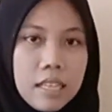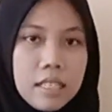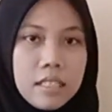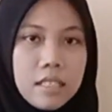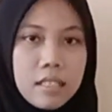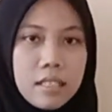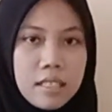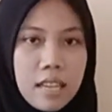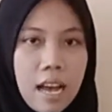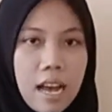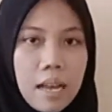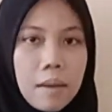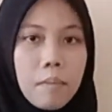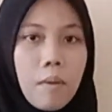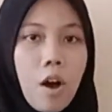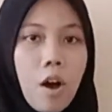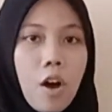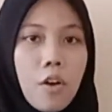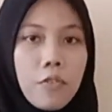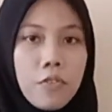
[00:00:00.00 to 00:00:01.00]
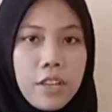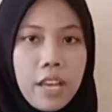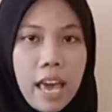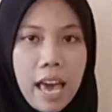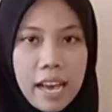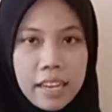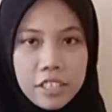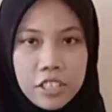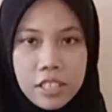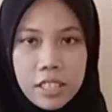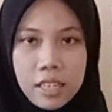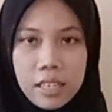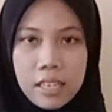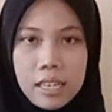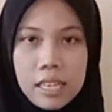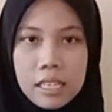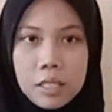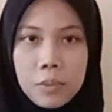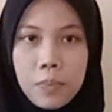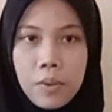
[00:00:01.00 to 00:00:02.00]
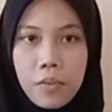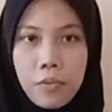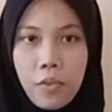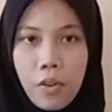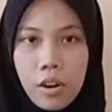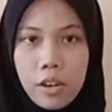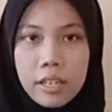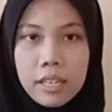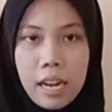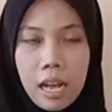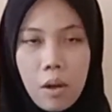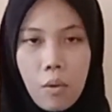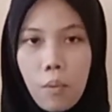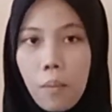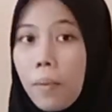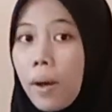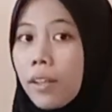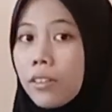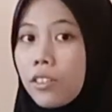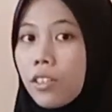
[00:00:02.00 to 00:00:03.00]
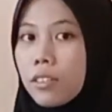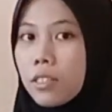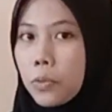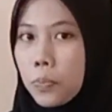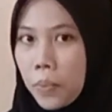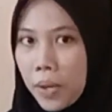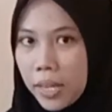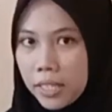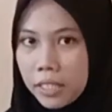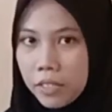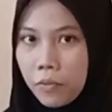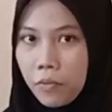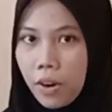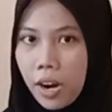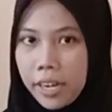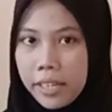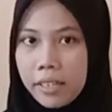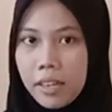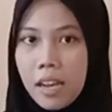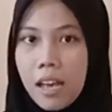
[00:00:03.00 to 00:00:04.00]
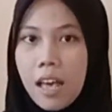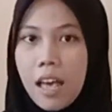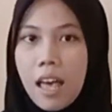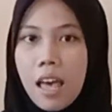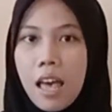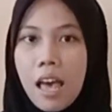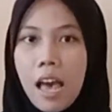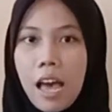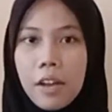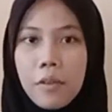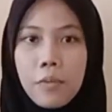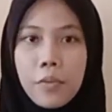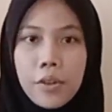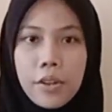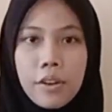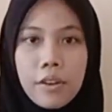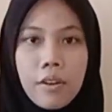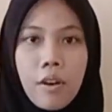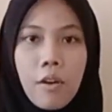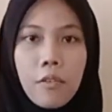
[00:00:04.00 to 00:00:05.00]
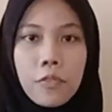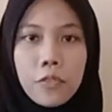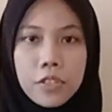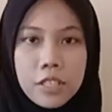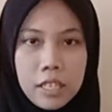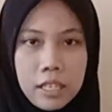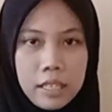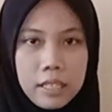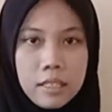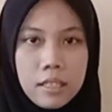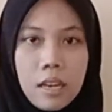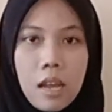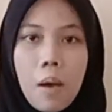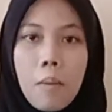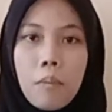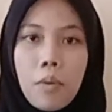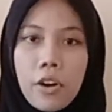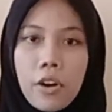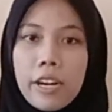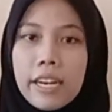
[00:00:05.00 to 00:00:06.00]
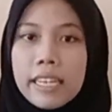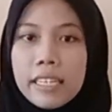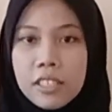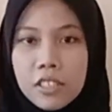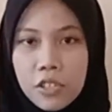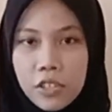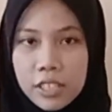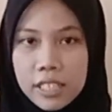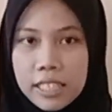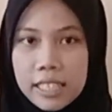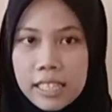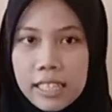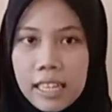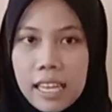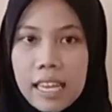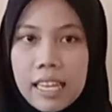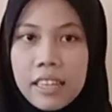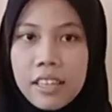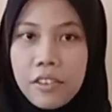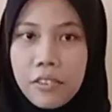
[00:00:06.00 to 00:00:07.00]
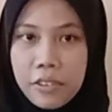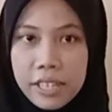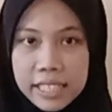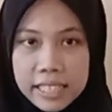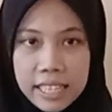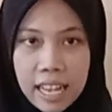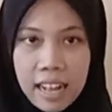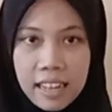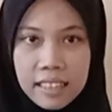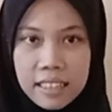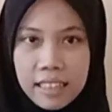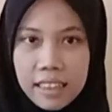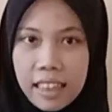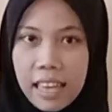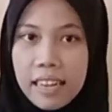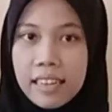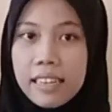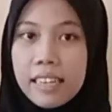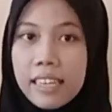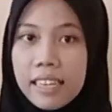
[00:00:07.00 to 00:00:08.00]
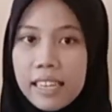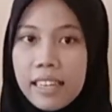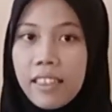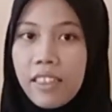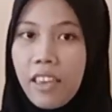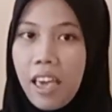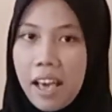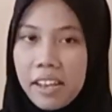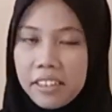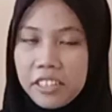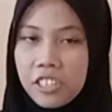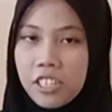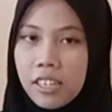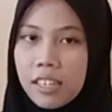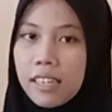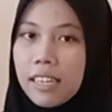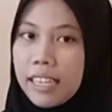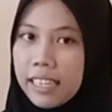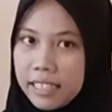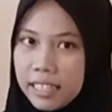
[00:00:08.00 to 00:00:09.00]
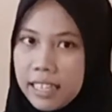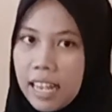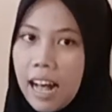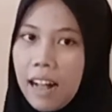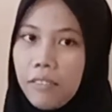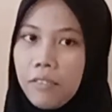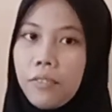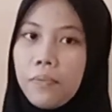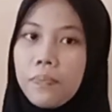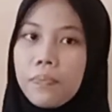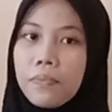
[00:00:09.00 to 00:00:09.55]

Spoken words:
The time of the action is before now but not specified, and we are often more interested in the result than in the action itself.